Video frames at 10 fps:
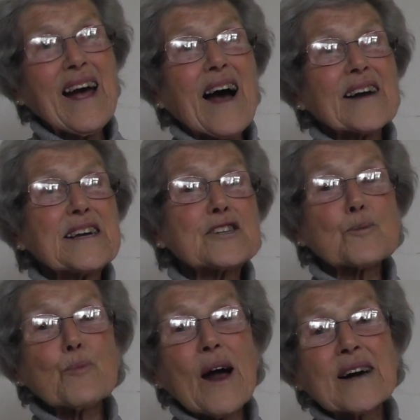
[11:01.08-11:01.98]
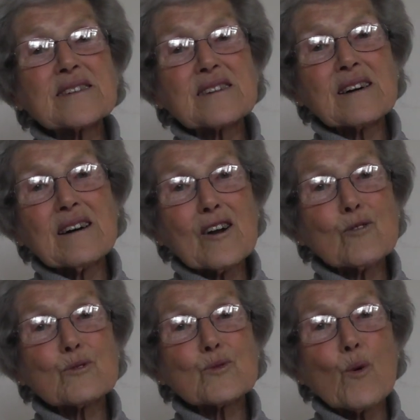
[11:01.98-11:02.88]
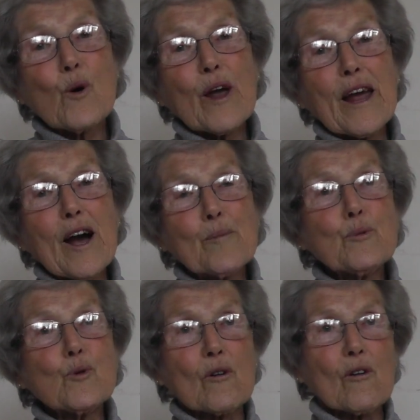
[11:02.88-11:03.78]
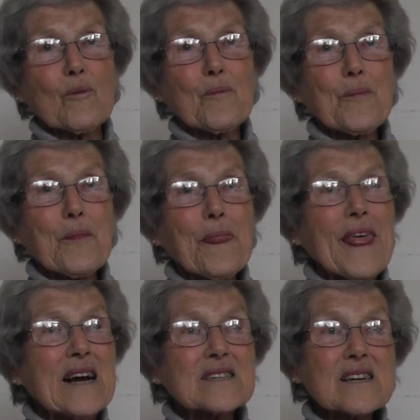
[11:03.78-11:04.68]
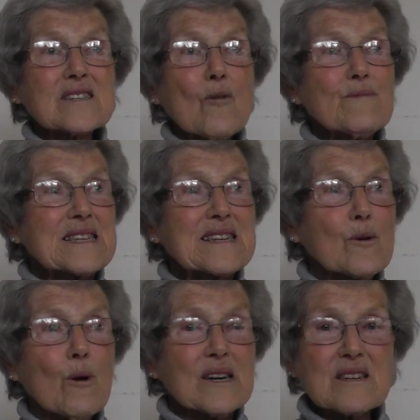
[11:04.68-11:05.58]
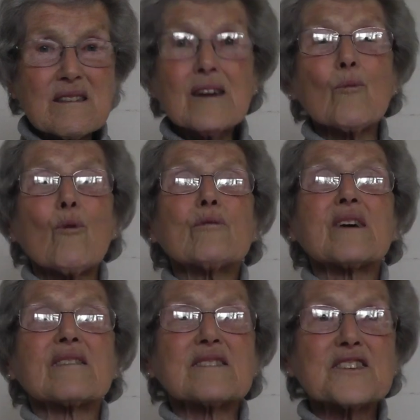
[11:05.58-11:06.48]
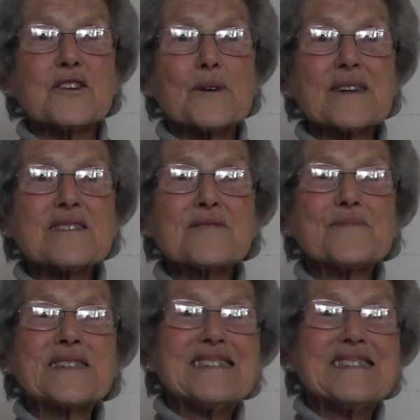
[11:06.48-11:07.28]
and he surprised a girl who was walking her poodle. So it's obviously quite a thing walking the sewers.